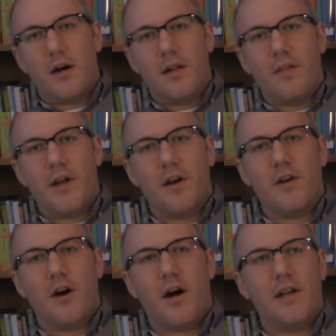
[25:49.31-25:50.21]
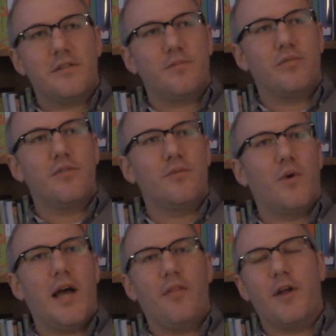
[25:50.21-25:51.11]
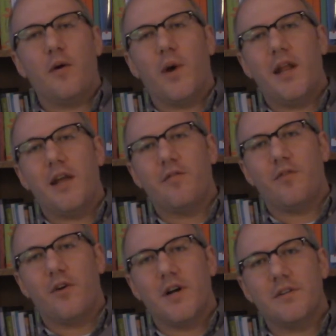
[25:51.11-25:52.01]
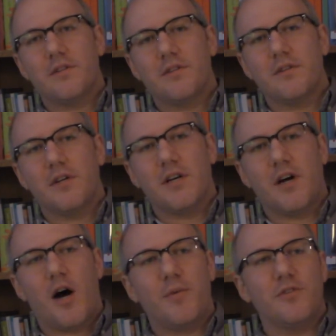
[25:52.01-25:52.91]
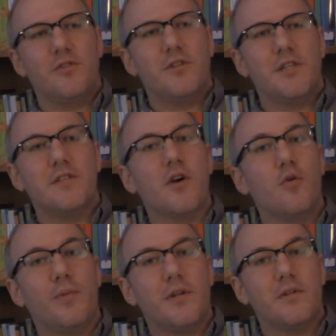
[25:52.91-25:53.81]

They're not out there waiting for us. Opportunities open.